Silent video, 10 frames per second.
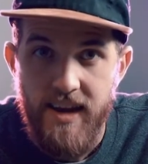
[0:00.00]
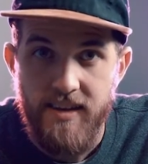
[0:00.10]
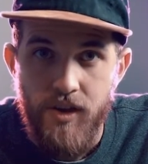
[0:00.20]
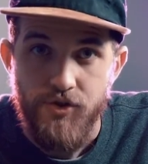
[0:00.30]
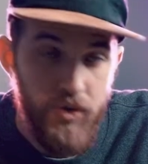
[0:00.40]

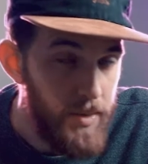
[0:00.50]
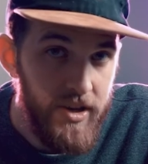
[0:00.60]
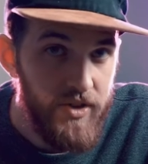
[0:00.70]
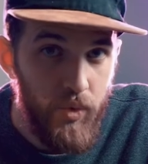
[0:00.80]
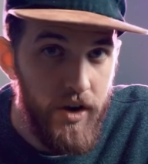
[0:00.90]
it.
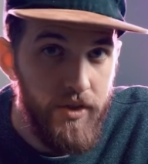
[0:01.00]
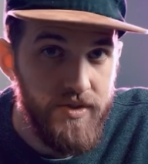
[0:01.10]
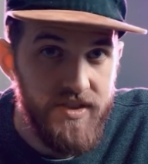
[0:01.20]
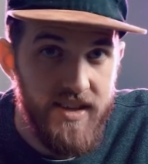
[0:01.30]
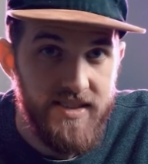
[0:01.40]
Streaming is one of
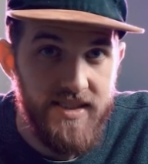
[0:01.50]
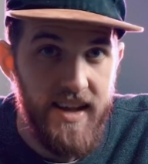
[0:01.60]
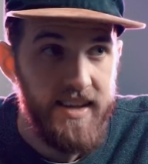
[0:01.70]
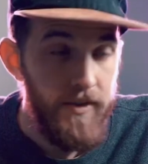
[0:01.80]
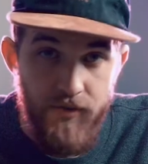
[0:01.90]
those things
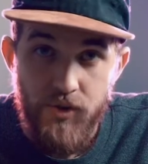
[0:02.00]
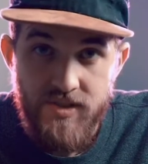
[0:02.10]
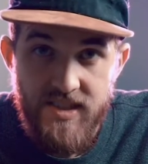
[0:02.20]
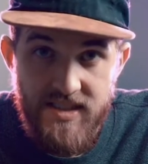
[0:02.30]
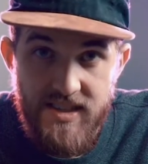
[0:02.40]
that if you
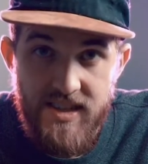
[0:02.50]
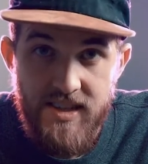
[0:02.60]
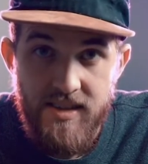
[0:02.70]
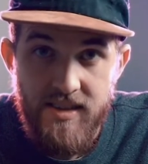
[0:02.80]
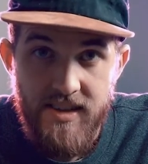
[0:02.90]

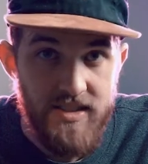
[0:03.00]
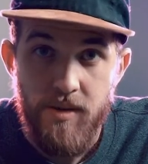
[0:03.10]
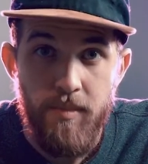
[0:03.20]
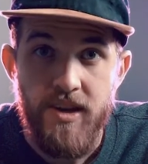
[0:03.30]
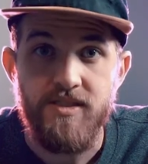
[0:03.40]
succeed, it's an
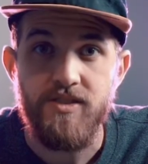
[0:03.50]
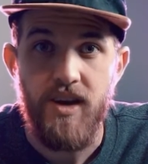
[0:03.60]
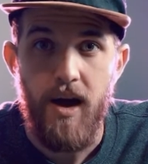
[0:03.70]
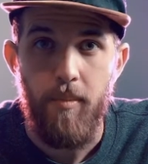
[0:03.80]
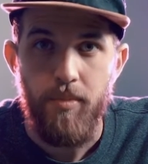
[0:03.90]
amazing
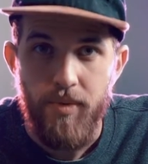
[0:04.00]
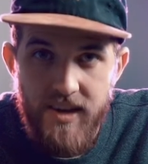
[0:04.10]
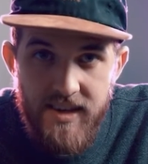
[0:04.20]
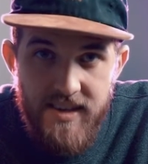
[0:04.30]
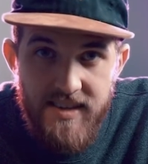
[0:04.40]
job, but
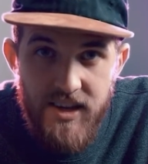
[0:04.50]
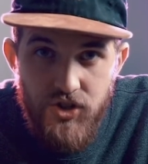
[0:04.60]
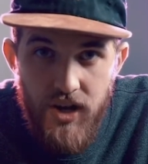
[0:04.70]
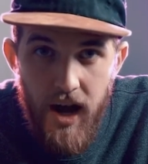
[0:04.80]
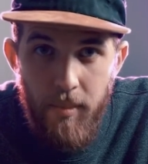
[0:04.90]
it is a
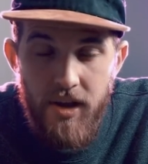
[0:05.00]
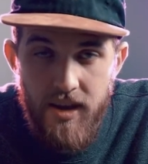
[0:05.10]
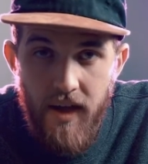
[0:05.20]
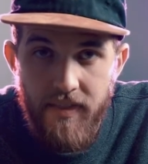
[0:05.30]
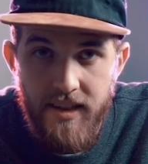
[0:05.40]
job
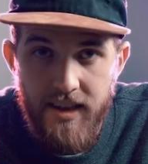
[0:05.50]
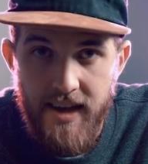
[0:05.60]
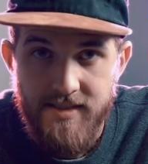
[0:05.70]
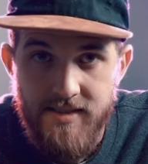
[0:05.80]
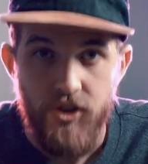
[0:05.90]

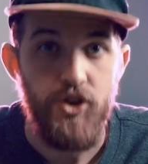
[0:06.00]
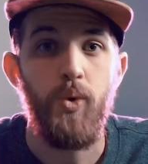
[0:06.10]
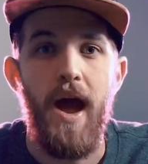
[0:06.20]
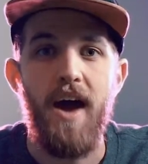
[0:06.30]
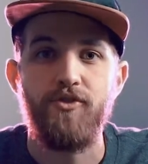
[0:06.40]
nonetheless.
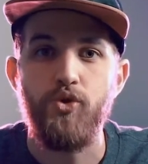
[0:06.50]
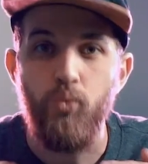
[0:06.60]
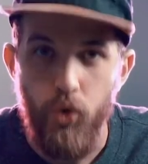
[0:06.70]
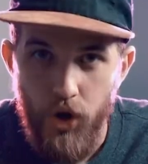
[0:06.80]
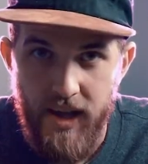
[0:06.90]
You have to
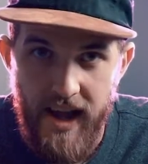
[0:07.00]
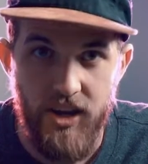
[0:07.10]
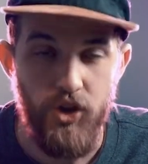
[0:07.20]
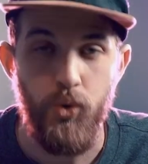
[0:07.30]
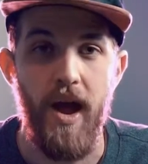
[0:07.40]
work at
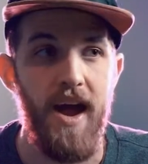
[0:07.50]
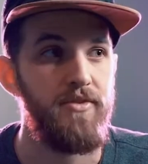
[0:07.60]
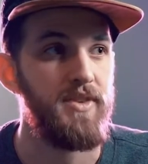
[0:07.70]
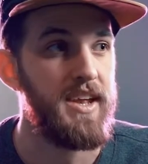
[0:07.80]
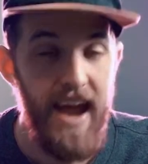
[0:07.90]
it.
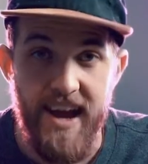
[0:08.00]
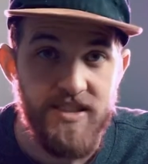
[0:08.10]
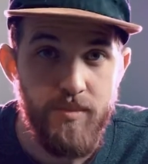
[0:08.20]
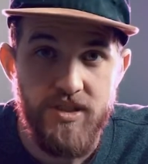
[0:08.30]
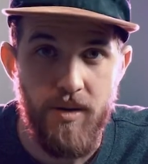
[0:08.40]
It has
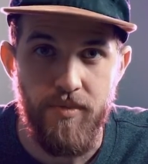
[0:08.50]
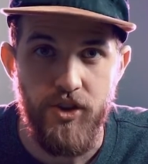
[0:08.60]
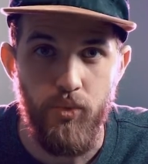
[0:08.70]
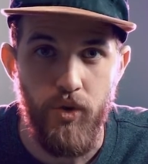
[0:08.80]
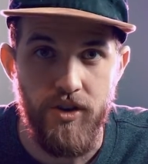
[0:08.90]
to be something
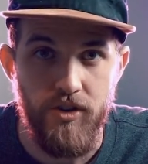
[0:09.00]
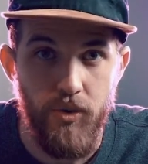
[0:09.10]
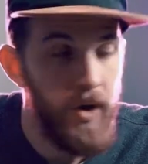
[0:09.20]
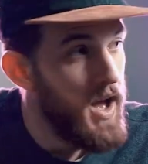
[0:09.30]
you want to do.